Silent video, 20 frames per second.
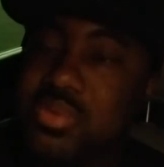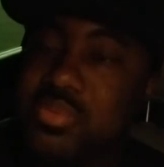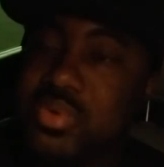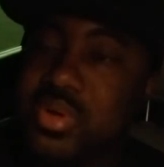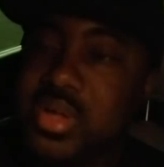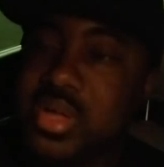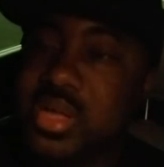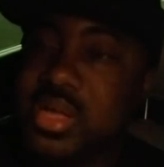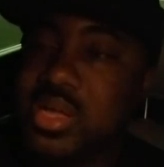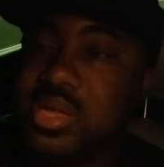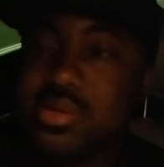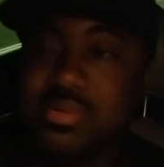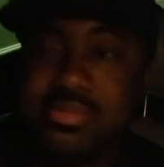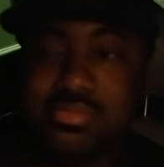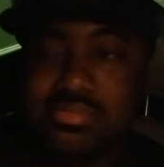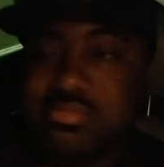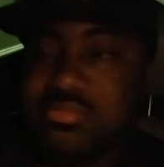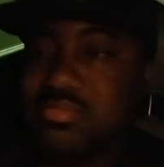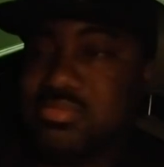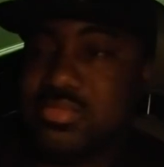what,
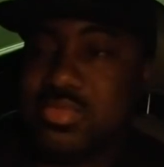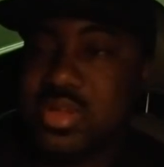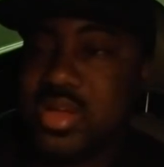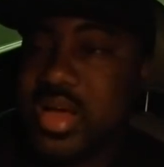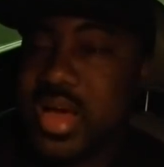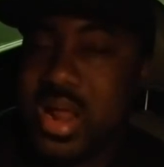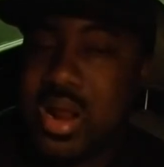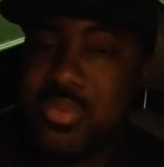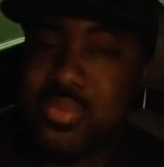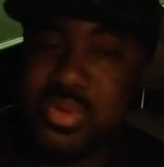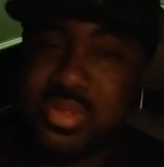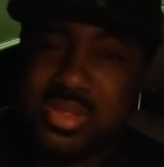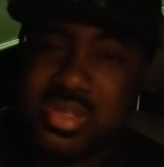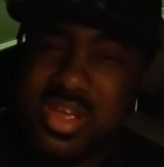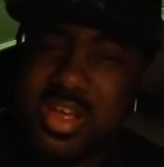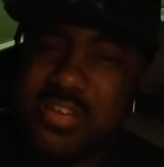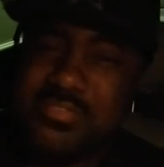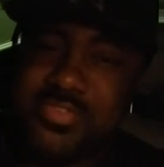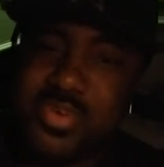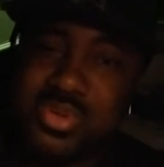I don't really
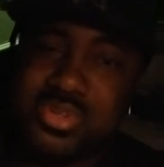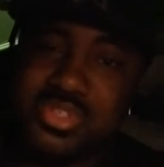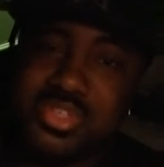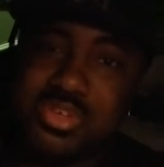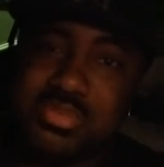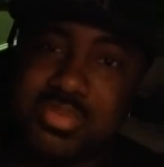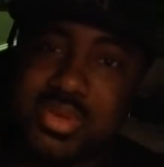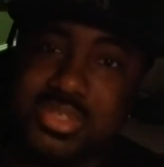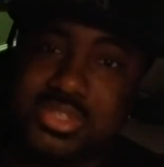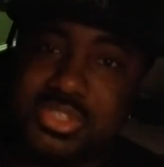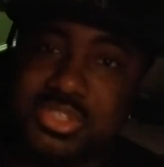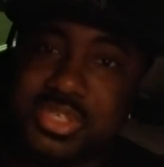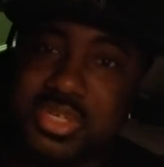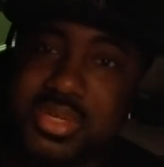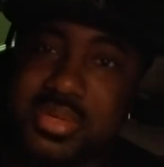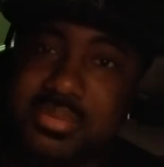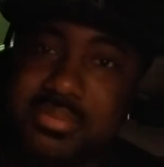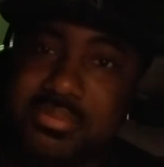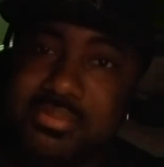care if folks steal my shit.